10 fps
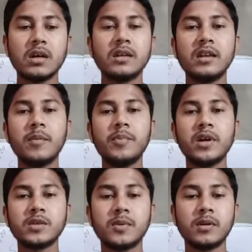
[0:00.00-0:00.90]

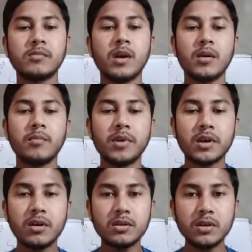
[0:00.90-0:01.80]
Napier's bone.
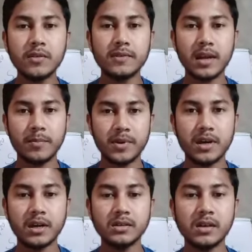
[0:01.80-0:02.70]
Because of
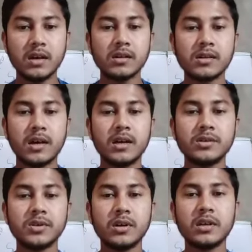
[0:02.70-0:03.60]
Napier's, Sir
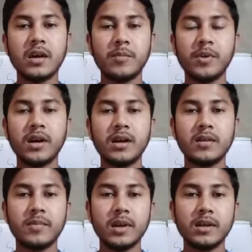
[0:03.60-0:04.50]
John Napier
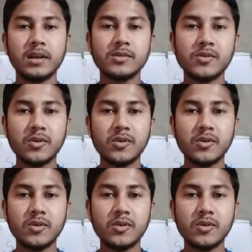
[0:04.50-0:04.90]
invented